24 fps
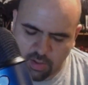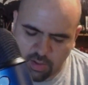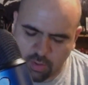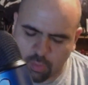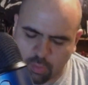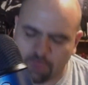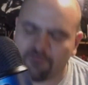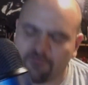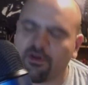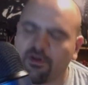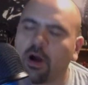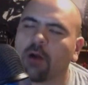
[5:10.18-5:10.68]

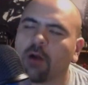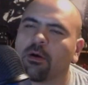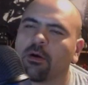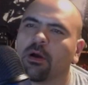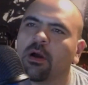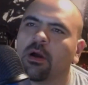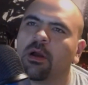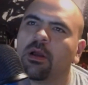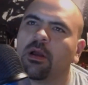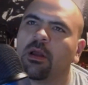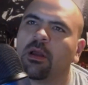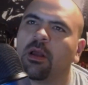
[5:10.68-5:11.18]

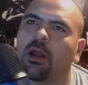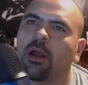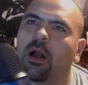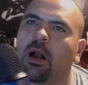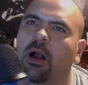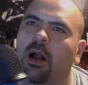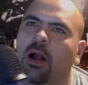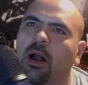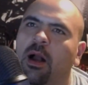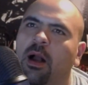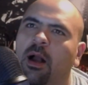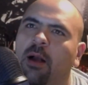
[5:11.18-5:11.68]
Guevara.
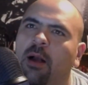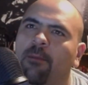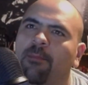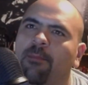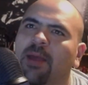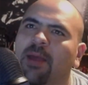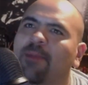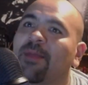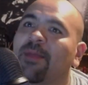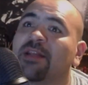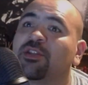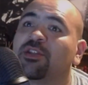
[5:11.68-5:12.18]

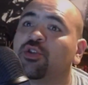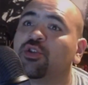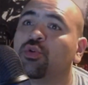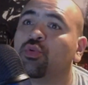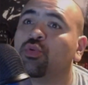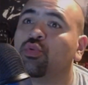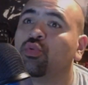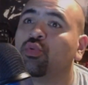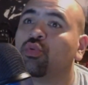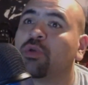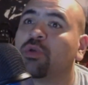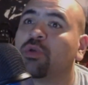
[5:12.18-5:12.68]
I'm not
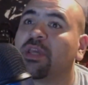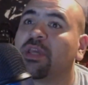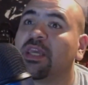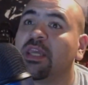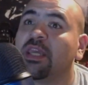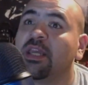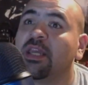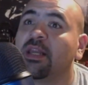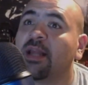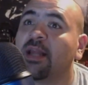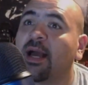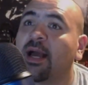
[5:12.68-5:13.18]
too
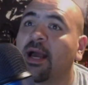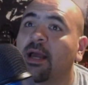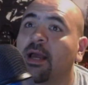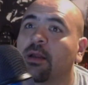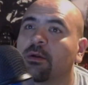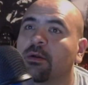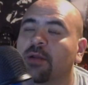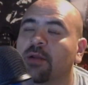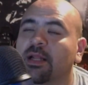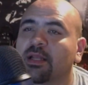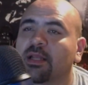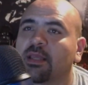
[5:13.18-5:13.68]
keen on,
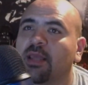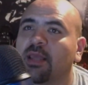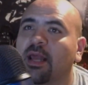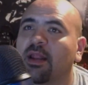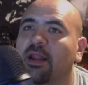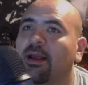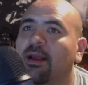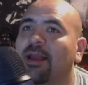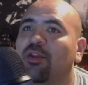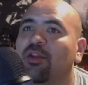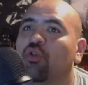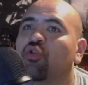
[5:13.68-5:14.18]
or not.
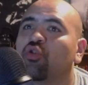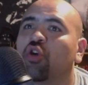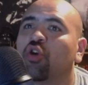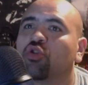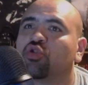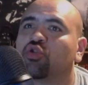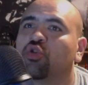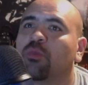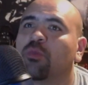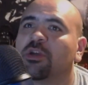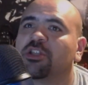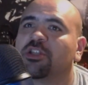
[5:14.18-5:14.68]
I don't know
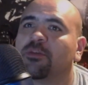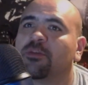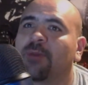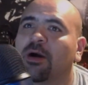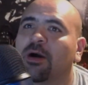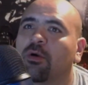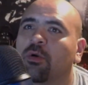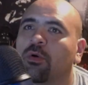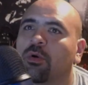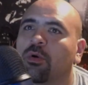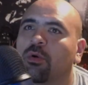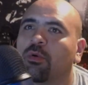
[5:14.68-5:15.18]
too much
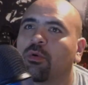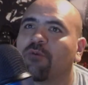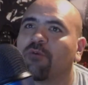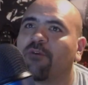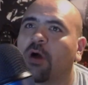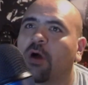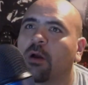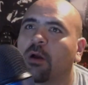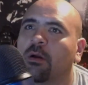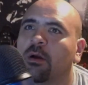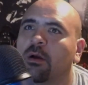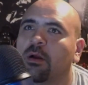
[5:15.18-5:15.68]
about
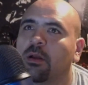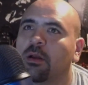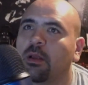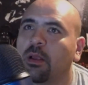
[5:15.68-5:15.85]
Guevara.